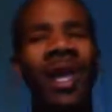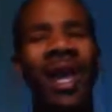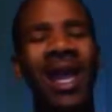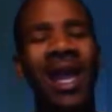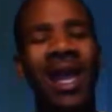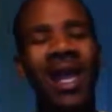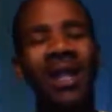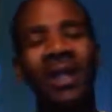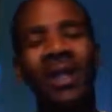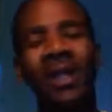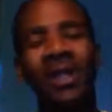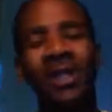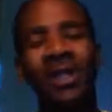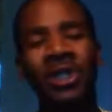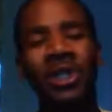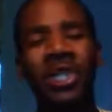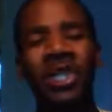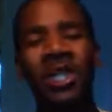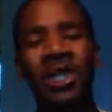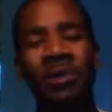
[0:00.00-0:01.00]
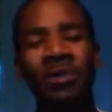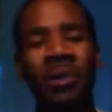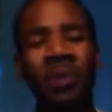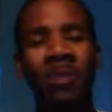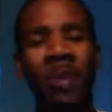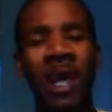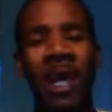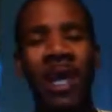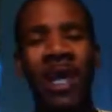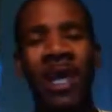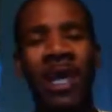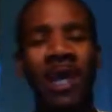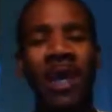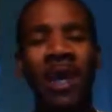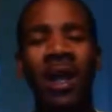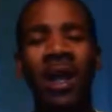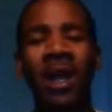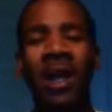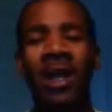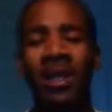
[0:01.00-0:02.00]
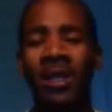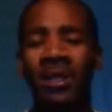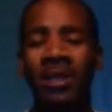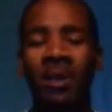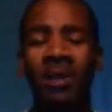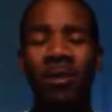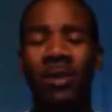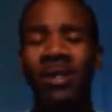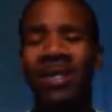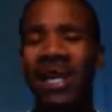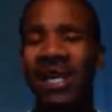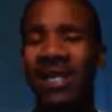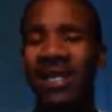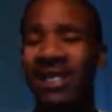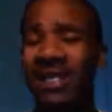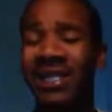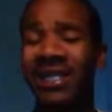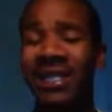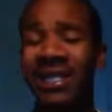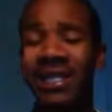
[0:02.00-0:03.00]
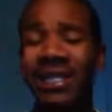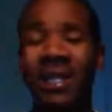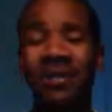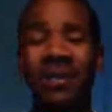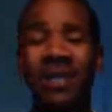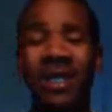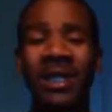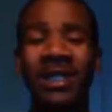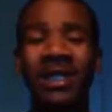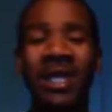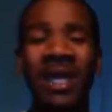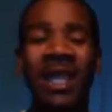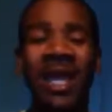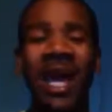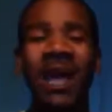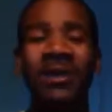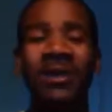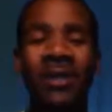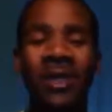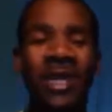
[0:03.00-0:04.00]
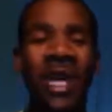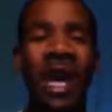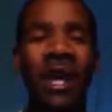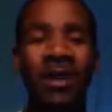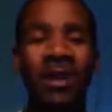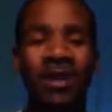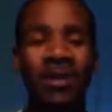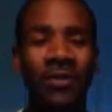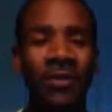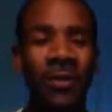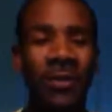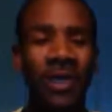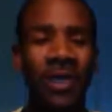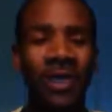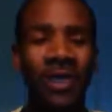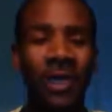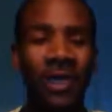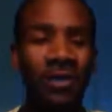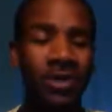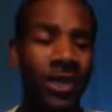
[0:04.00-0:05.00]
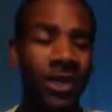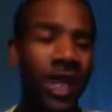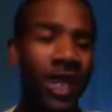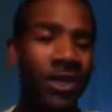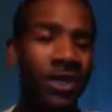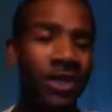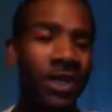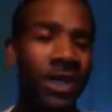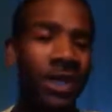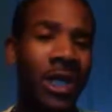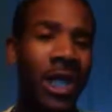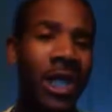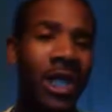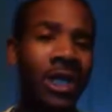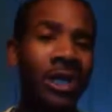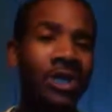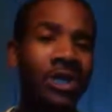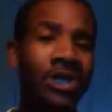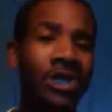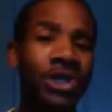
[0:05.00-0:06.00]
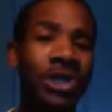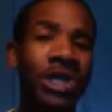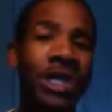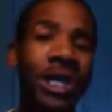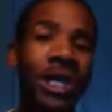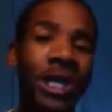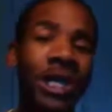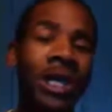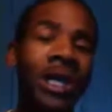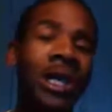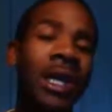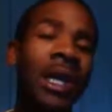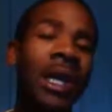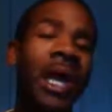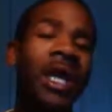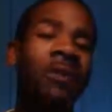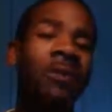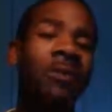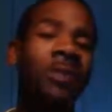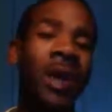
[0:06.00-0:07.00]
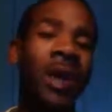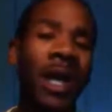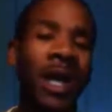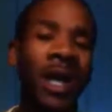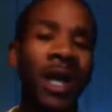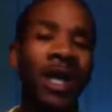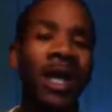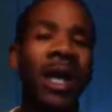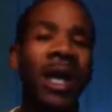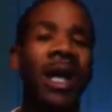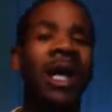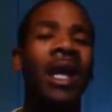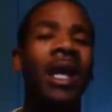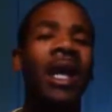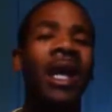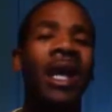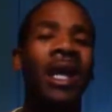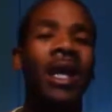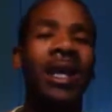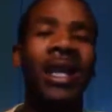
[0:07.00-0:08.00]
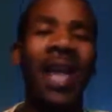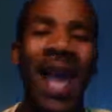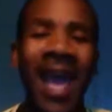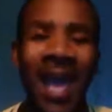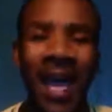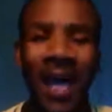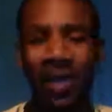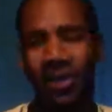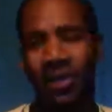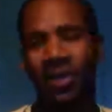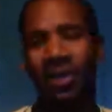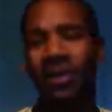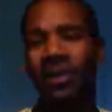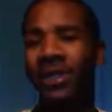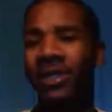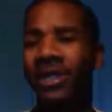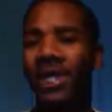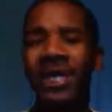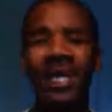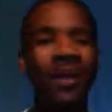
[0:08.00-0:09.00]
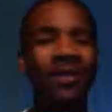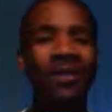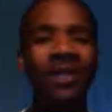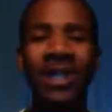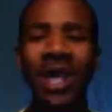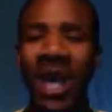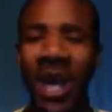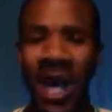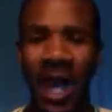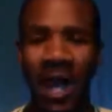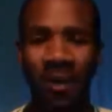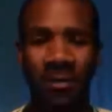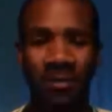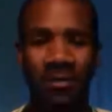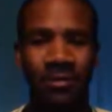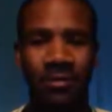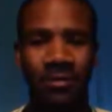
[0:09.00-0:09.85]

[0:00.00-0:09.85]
And she's been paying is almost like $60,000 for his education. She has been paying cash. She doesn't have a job.